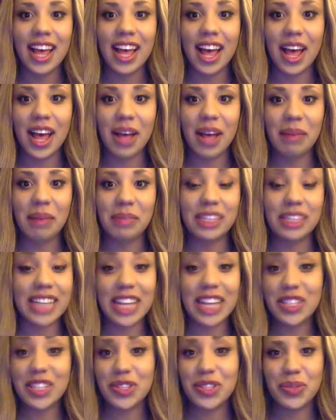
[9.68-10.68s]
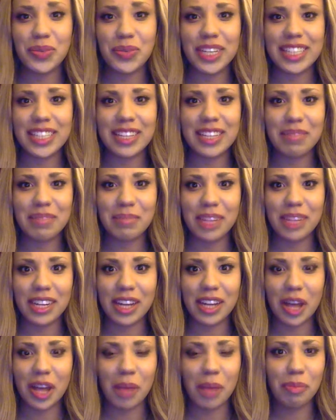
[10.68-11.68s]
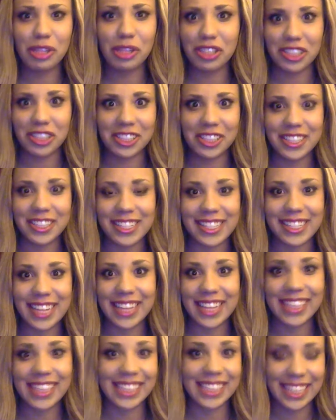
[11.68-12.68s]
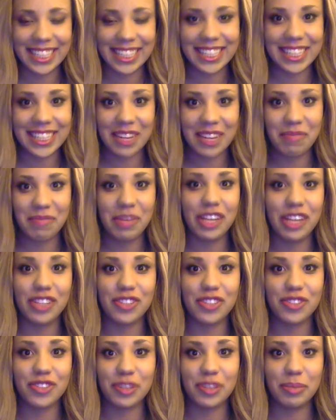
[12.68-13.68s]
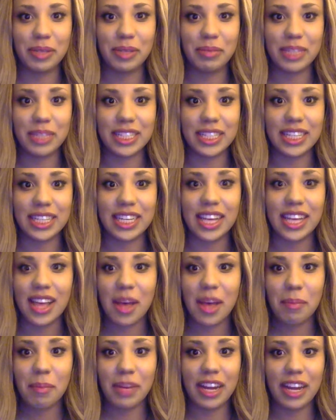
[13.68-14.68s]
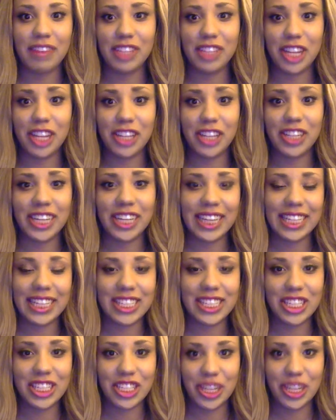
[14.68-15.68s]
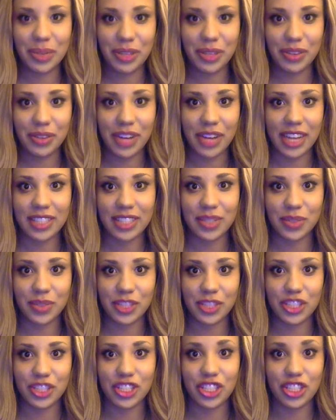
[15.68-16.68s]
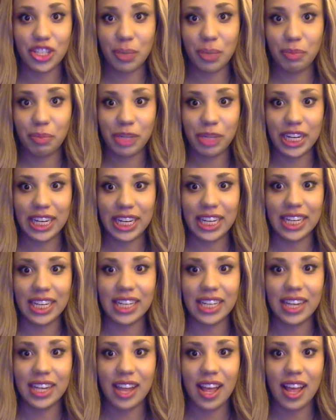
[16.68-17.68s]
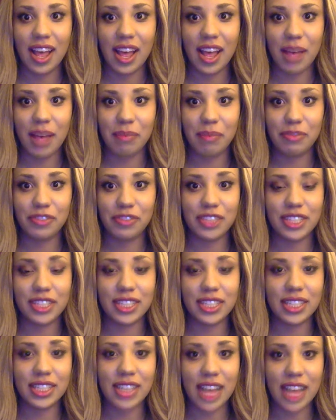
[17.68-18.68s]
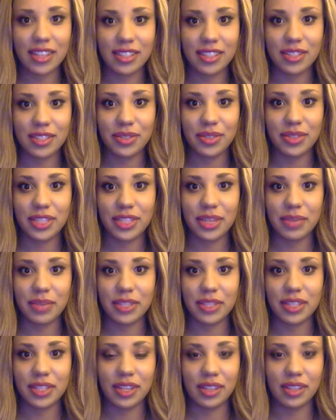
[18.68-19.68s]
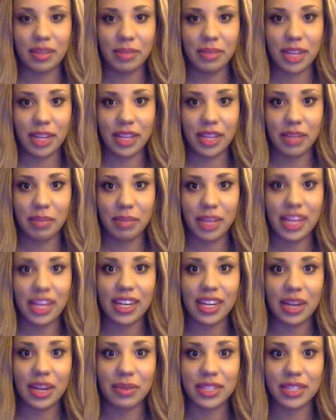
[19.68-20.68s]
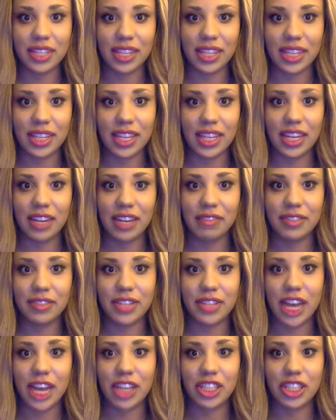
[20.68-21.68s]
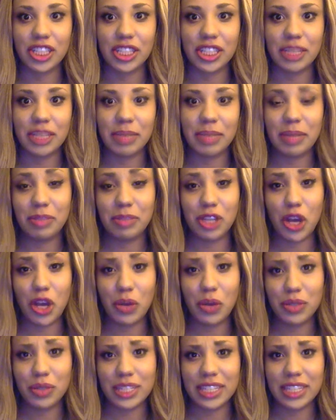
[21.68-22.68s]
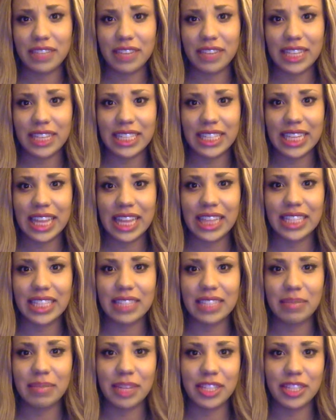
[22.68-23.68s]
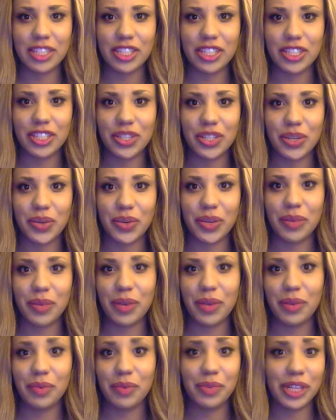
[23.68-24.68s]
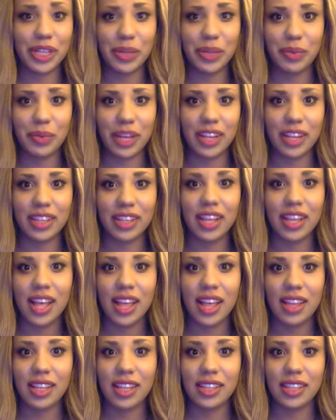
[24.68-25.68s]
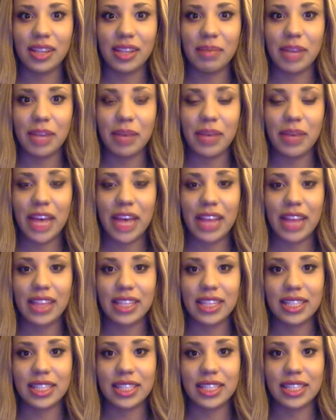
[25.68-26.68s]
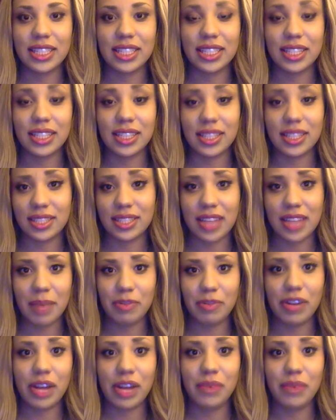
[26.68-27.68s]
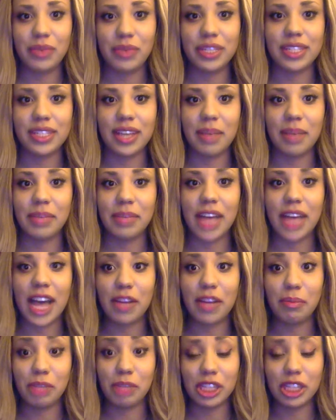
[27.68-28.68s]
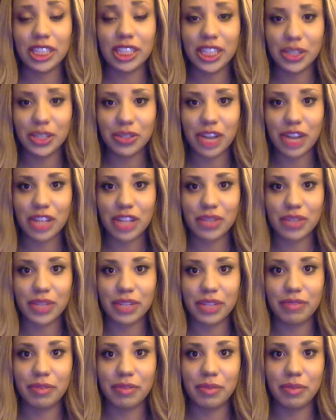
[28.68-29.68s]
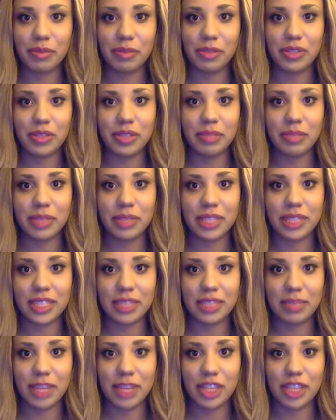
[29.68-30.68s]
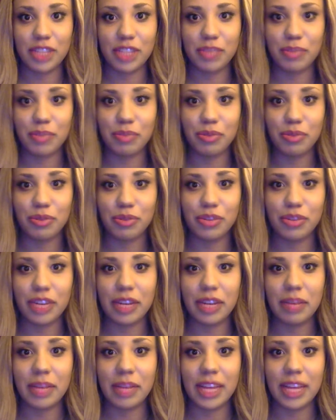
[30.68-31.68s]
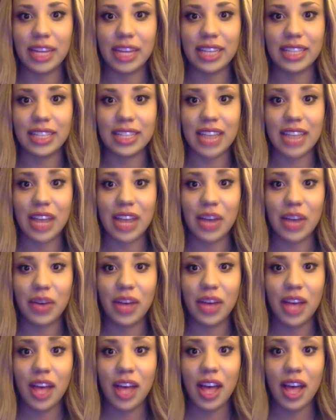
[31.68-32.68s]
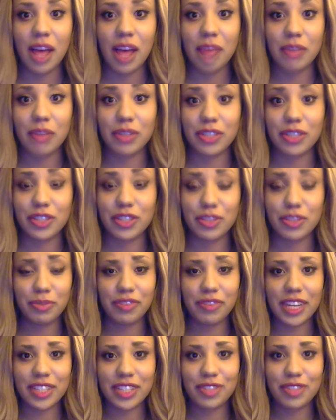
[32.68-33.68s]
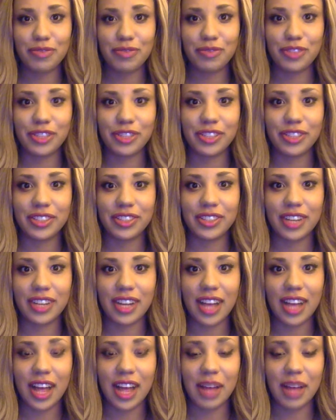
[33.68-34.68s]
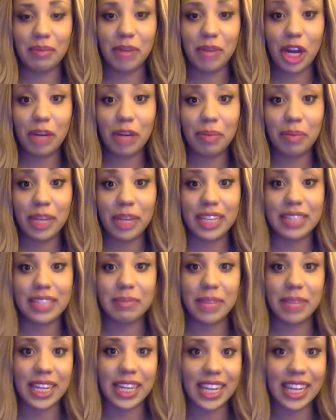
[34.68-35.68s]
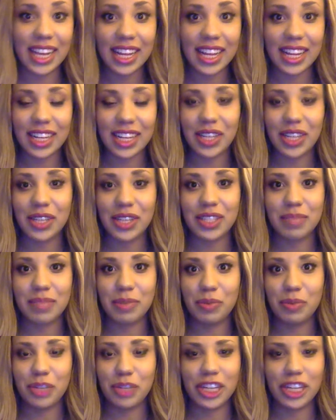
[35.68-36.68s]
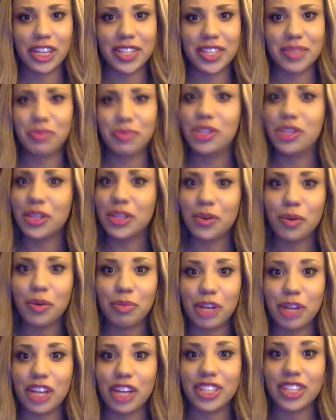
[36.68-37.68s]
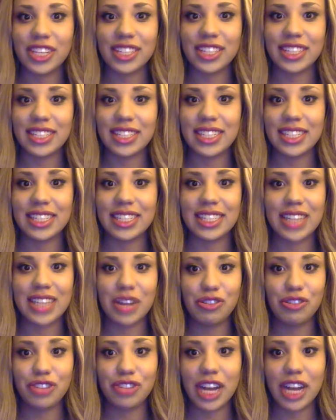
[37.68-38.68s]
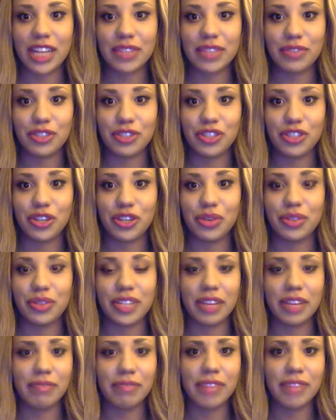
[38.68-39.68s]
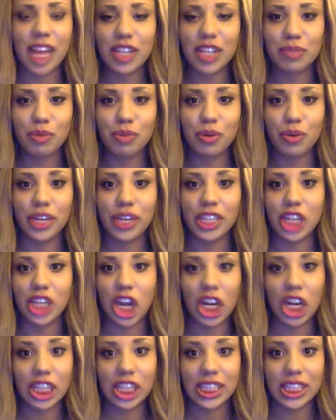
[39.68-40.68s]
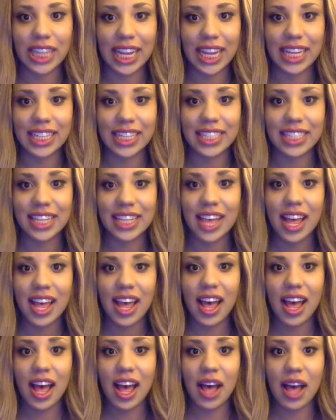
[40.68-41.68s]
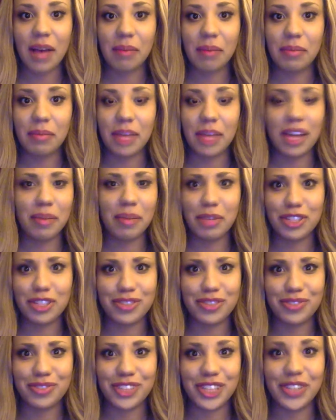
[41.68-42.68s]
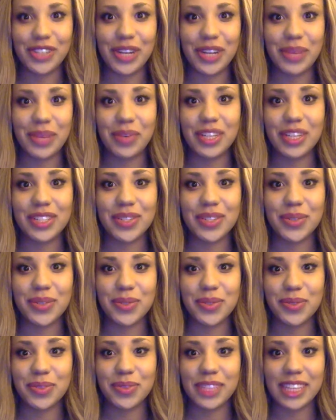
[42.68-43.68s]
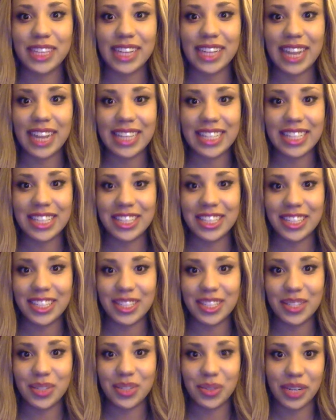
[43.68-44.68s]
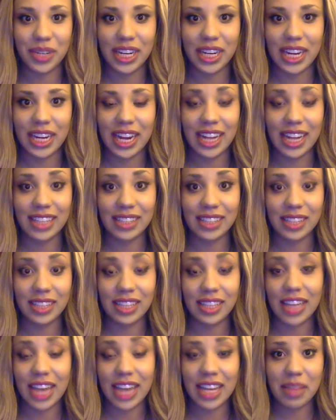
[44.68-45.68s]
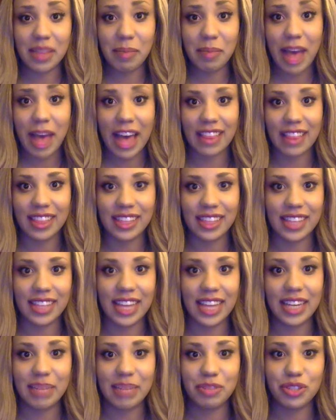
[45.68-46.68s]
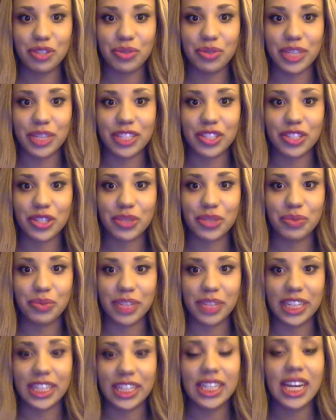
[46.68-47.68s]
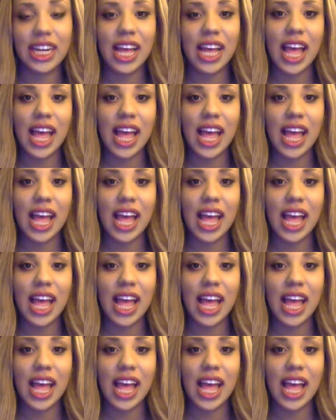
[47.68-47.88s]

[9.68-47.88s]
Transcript: The last 2 weeks have been a blur to say the least. I've been extremely busy, but I have a lot of great things to share with you guys, so we'll just jump right in. Firstly, last Tuesday was Alumni in the Pit, and I was lucky enough to actually be able to host the event again this semester, so it went really well. The alumni we had this time around was Kyle Merkley, who graduated from the Music Business Management program and is now a music supervisor for RPIX Media, and he's been working on some really cool projects. He's done soundtracks for shows like Flashpoint and Heartland and a bunch of really great ones, so it was really nice hearing his story and kind of the path that led him to his career.